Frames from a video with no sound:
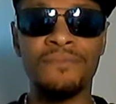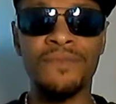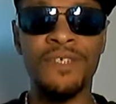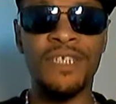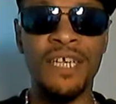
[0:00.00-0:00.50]

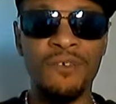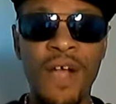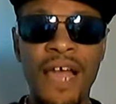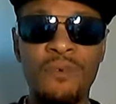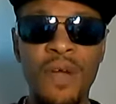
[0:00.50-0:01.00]
instead of
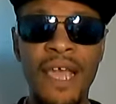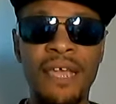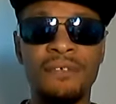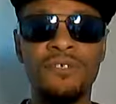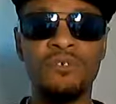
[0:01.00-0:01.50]
right
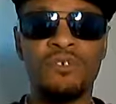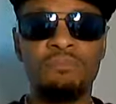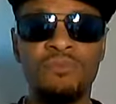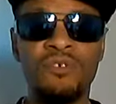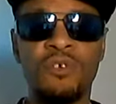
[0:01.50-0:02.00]
away. You know,
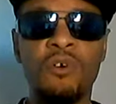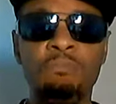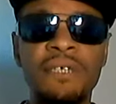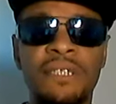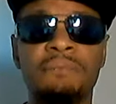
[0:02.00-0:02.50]
to, you know, go
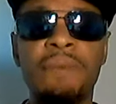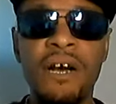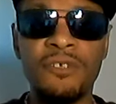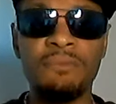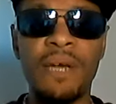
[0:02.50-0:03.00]
beat
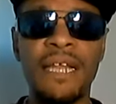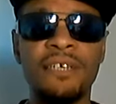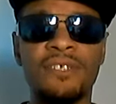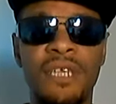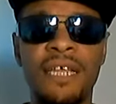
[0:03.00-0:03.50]
somebody
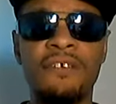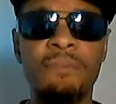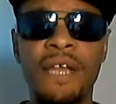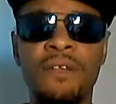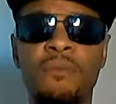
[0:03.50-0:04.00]
else to let
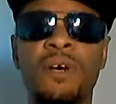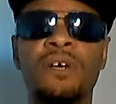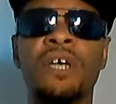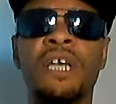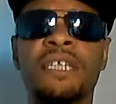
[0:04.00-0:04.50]
everybody know,
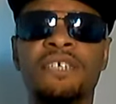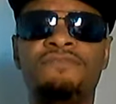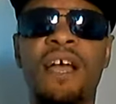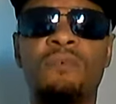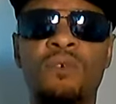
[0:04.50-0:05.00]
well, this
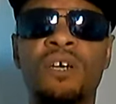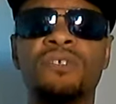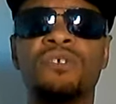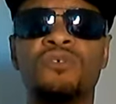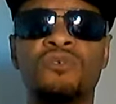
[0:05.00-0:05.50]
fight
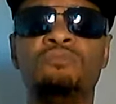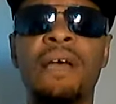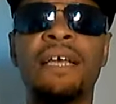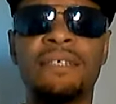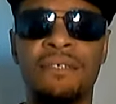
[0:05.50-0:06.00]
was the two
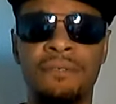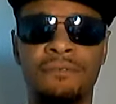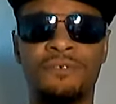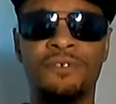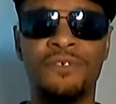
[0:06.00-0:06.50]
best,
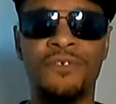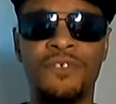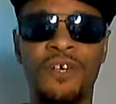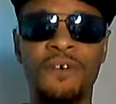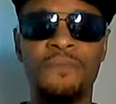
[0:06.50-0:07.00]
you
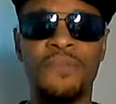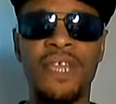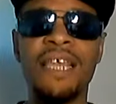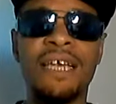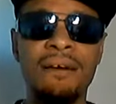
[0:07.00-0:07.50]
know, and
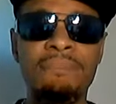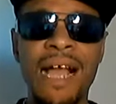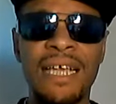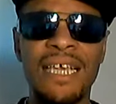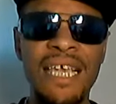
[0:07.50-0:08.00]
then come
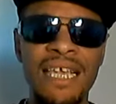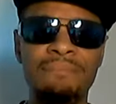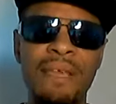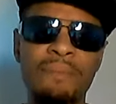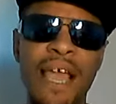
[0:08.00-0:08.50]
back again.
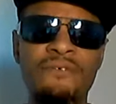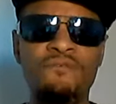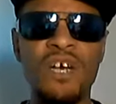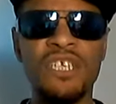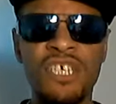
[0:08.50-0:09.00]
Maybe have
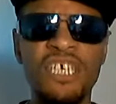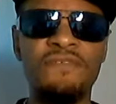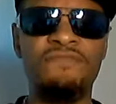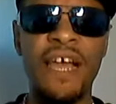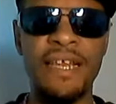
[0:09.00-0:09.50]
one
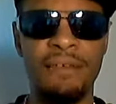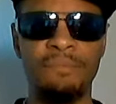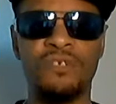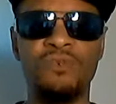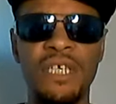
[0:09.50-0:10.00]
good fight in
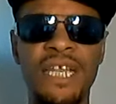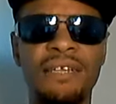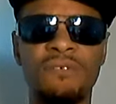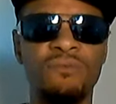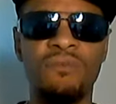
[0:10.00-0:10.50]
between,
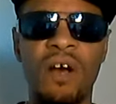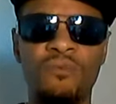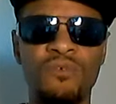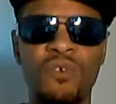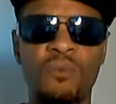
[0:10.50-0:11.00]
not no,
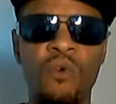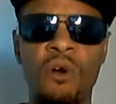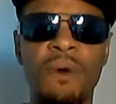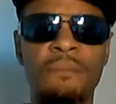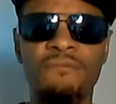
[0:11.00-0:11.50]
you know,
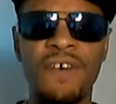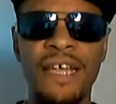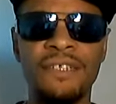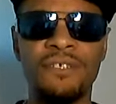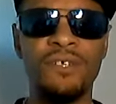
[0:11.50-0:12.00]
warm-up
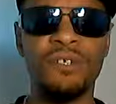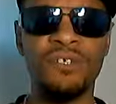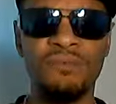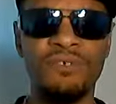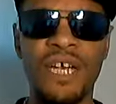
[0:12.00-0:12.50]
fights, you know, because
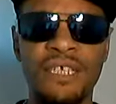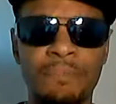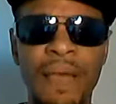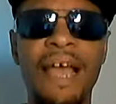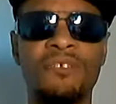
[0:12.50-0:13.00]
you guys are
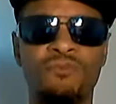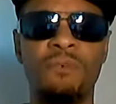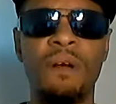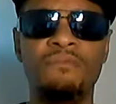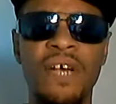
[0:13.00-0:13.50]
past
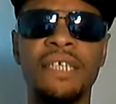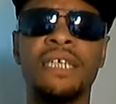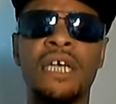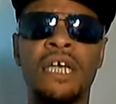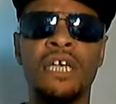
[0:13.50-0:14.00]
warm-up fights.
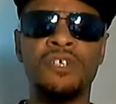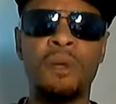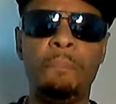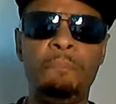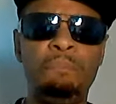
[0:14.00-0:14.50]
You
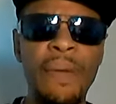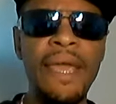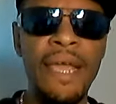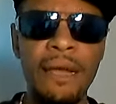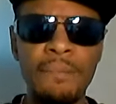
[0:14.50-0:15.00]
know,
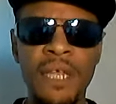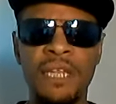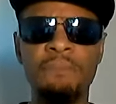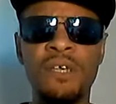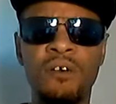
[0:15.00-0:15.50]
bam,
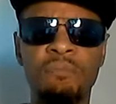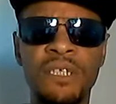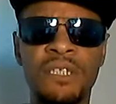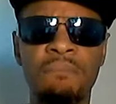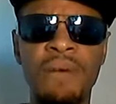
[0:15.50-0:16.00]
let me go
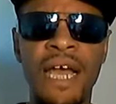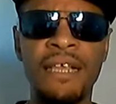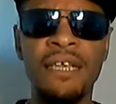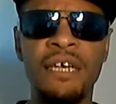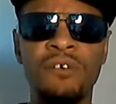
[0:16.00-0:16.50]
meet
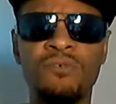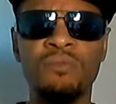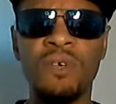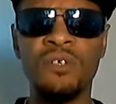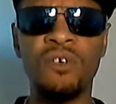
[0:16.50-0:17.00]
somebody
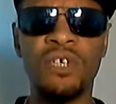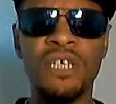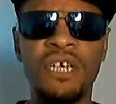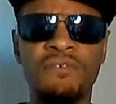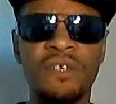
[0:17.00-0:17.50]
who, you know, the
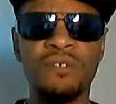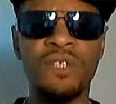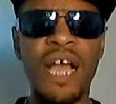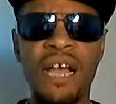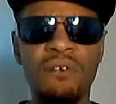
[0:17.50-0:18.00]
left can go say,
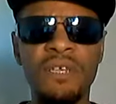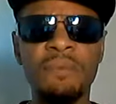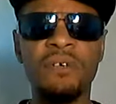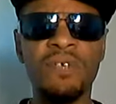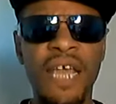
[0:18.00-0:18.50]
let me
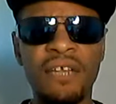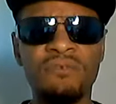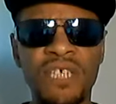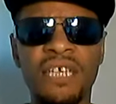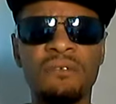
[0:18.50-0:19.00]
go handle
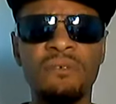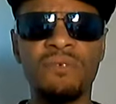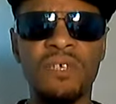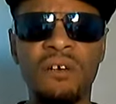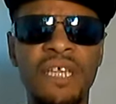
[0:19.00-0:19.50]
Jacobs. He was
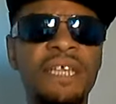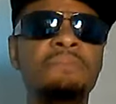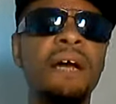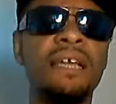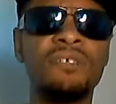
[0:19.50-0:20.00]
talking. And
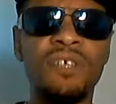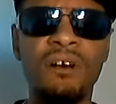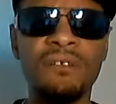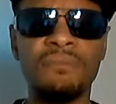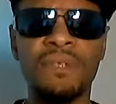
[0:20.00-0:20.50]
anybody else
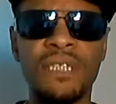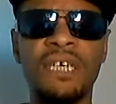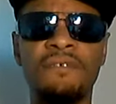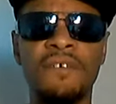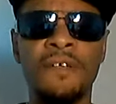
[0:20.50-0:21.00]
talking some
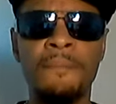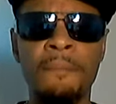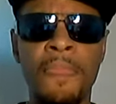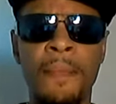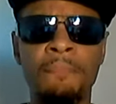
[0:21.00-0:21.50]
stuff,
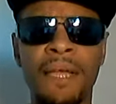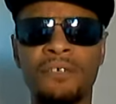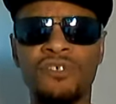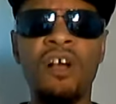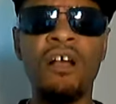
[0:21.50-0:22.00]
like a
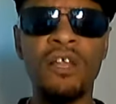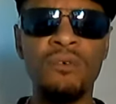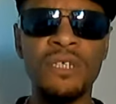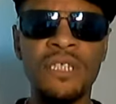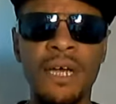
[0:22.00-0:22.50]
Charlo
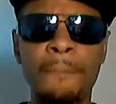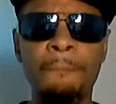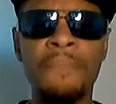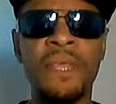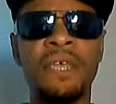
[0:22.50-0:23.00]
or something,